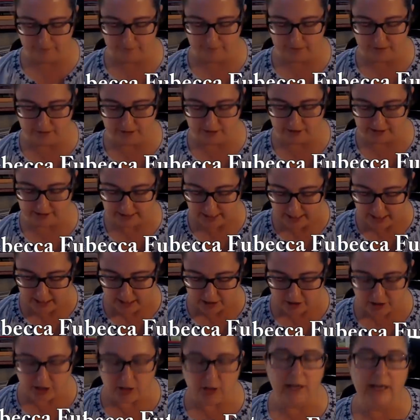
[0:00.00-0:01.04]
theories.
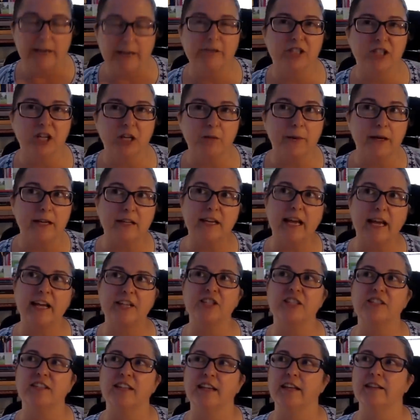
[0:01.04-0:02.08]
So I would start by
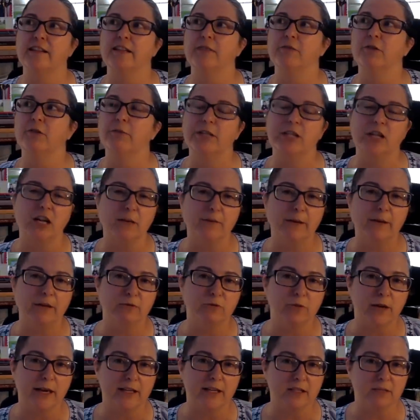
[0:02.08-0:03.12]
actually saying that when we talk about
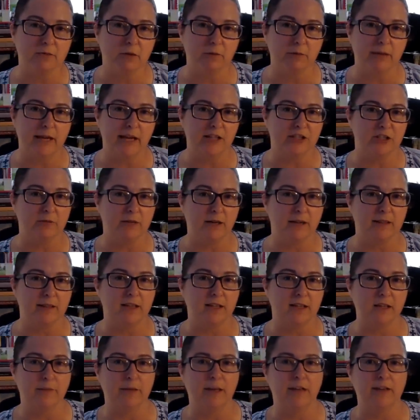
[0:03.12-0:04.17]
race, what we actually want to
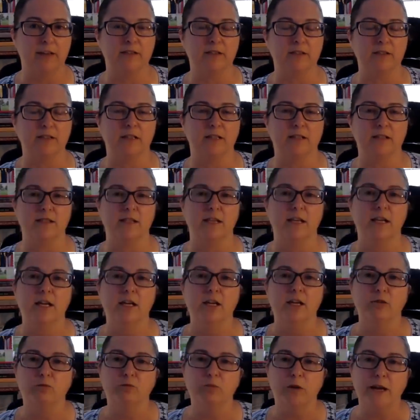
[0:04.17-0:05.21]
think about is, is
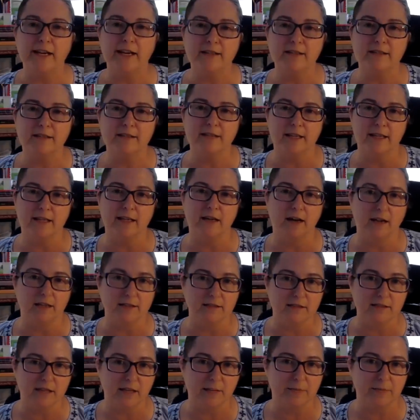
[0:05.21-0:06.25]
race is a
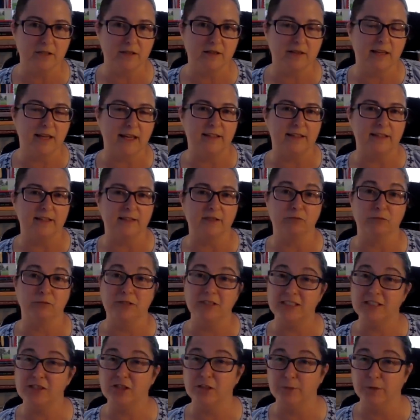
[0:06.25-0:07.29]
concept that is
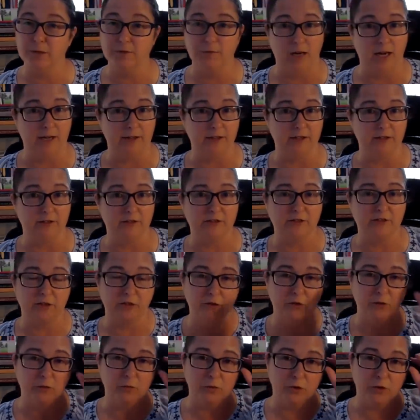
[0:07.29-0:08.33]
really super modern. So
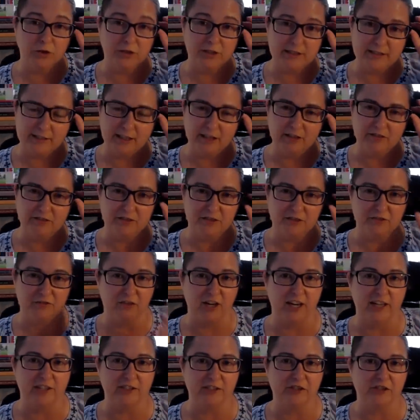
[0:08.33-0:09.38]
the word itself is
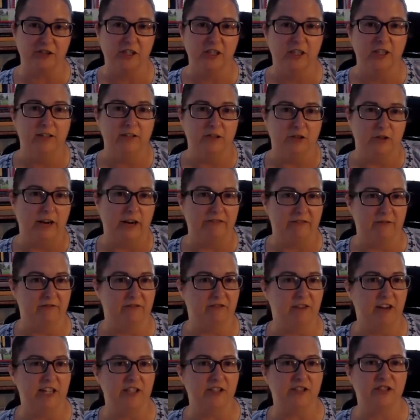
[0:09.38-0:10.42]
French, derived from
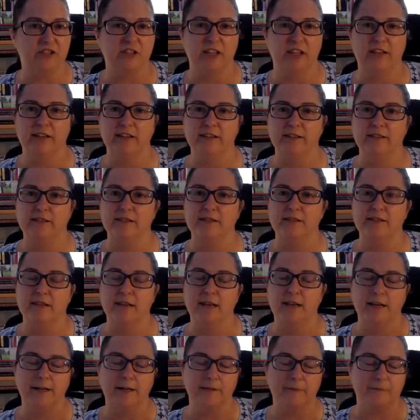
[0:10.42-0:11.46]
French, and it's
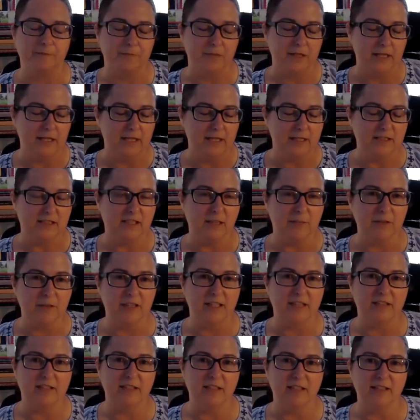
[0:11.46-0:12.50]
um, something
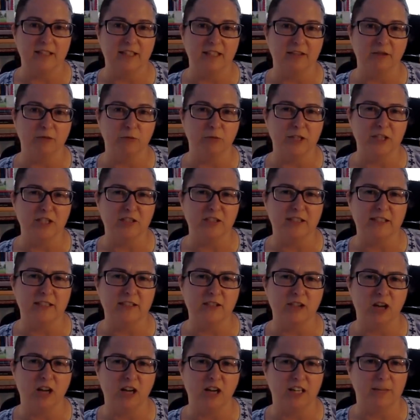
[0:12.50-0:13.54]
that it originally is
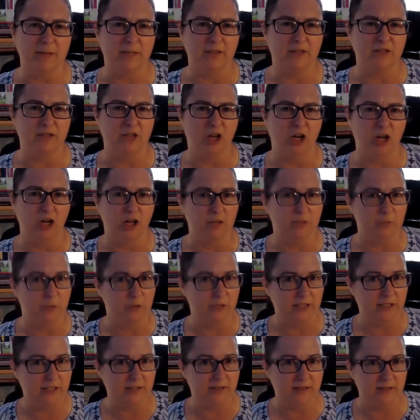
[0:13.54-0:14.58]
talking about dog
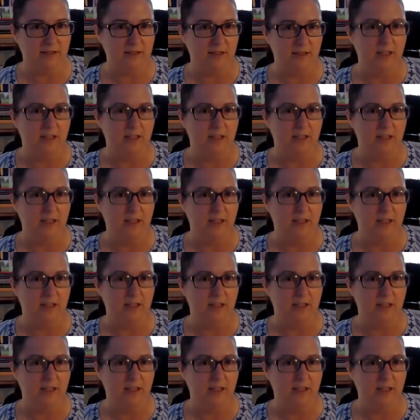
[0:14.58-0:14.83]
breeds,